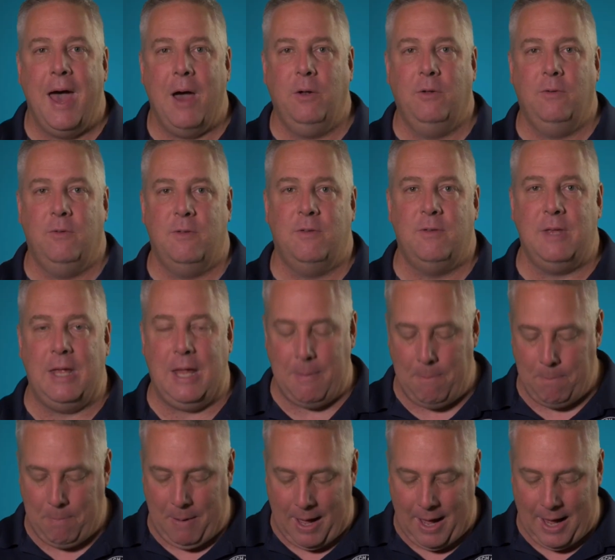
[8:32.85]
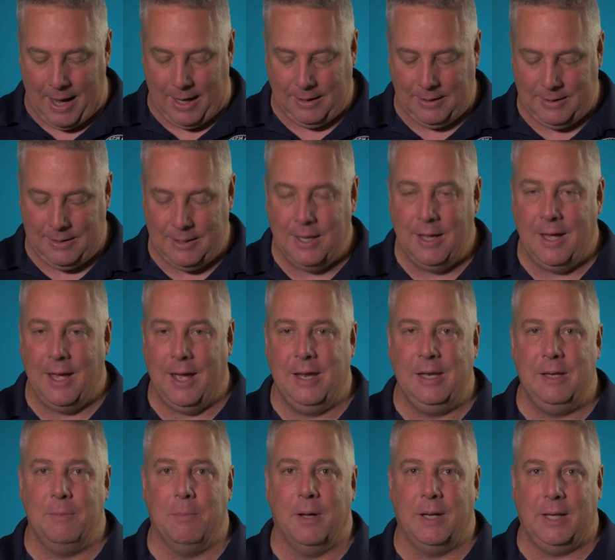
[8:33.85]
How does this impact
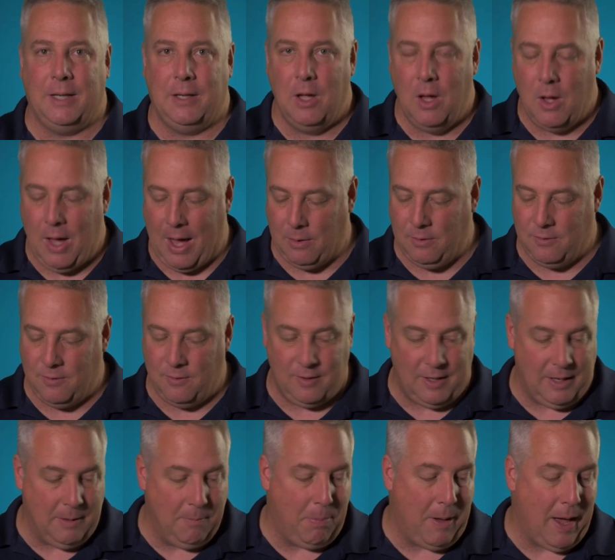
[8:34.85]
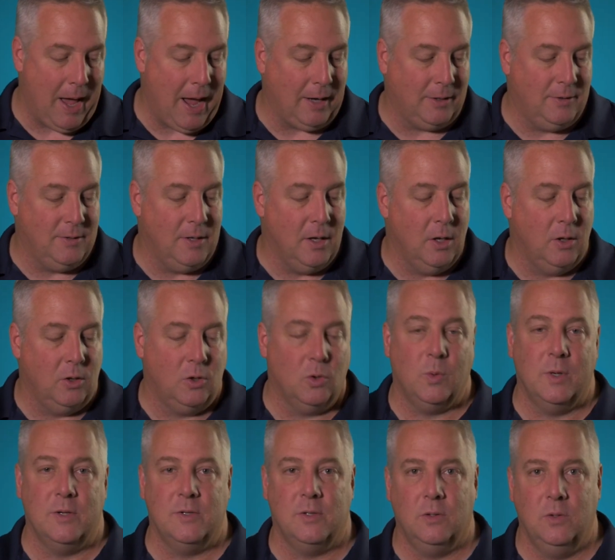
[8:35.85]
anybody? How does this impact your
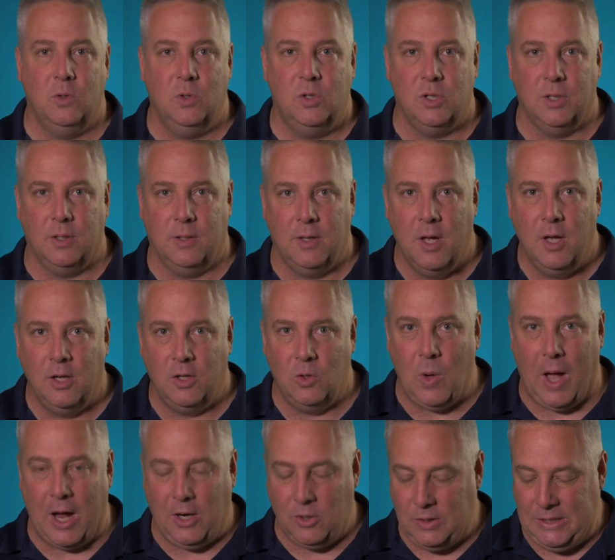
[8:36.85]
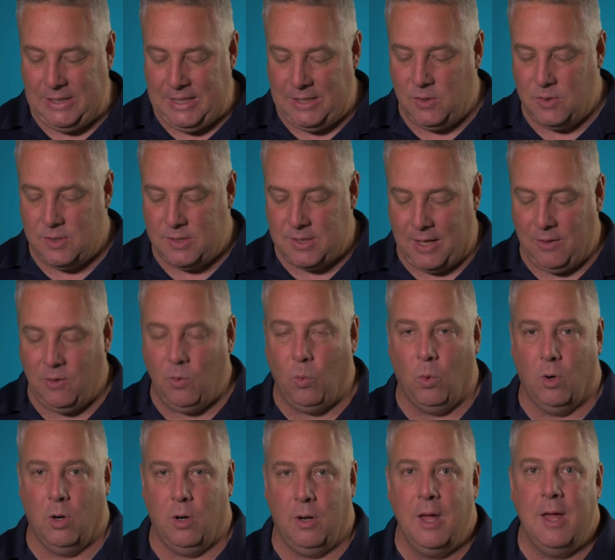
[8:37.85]
resolution? You actually need to say the
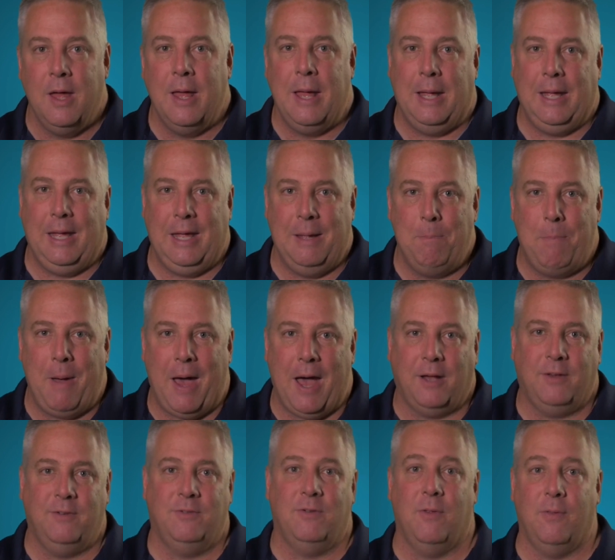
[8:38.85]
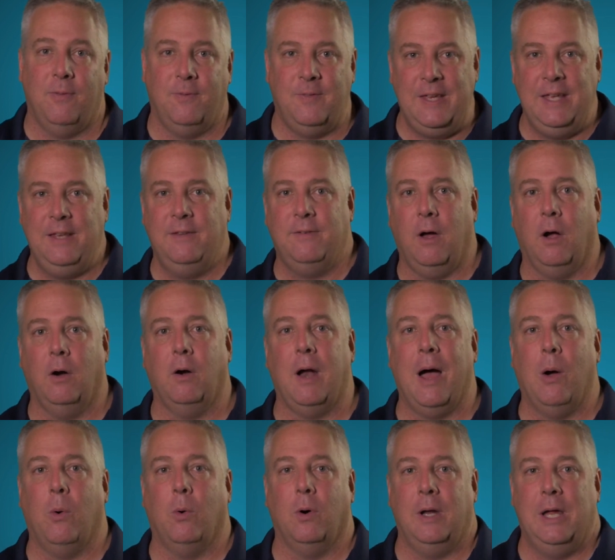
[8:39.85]
word impacts. These are
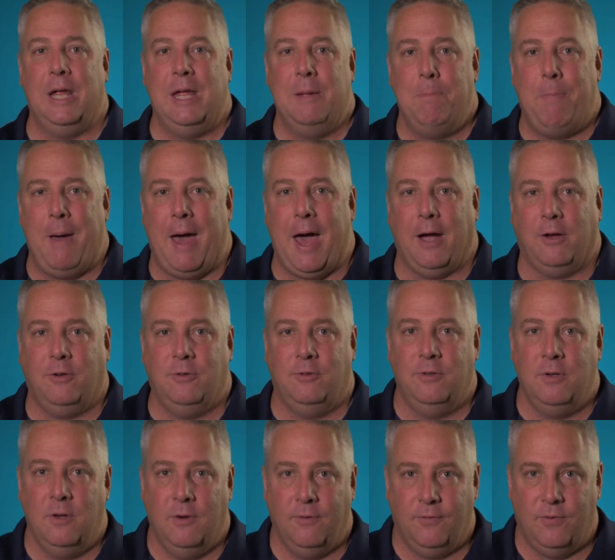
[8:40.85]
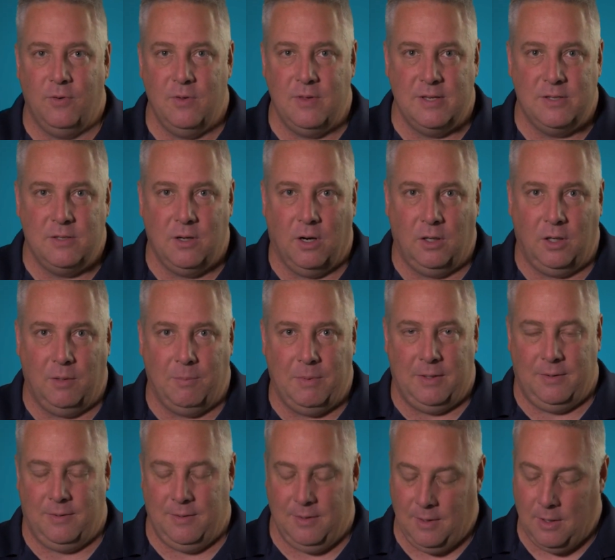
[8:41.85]
our impacts for this
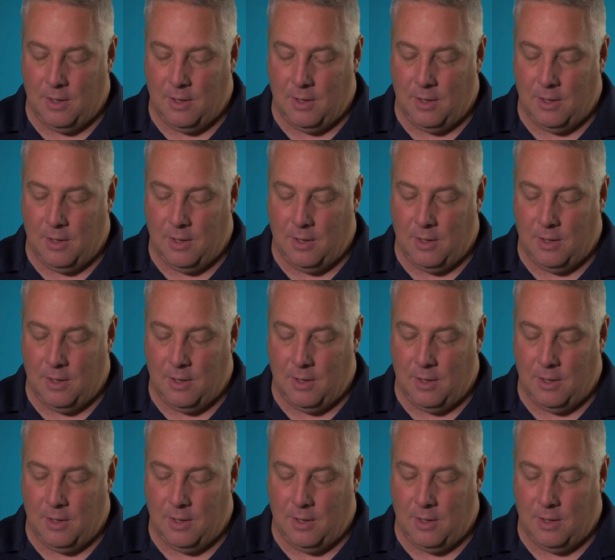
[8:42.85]
argument.